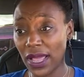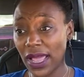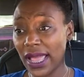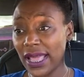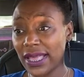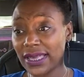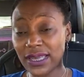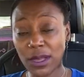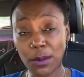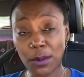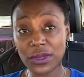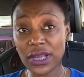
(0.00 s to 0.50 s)

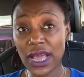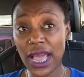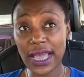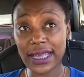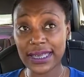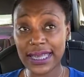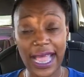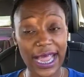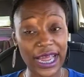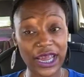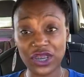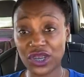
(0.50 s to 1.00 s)
Sometimes
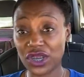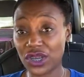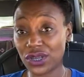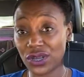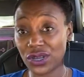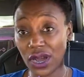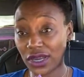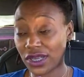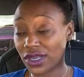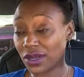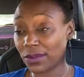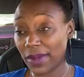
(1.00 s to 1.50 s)
I can just
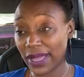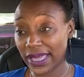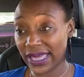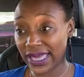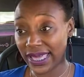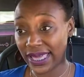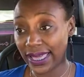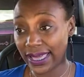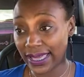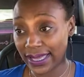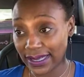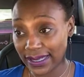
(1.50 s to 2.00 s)
talk to my
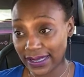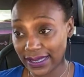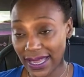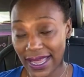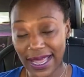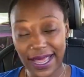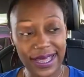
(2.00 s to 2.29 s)
kids.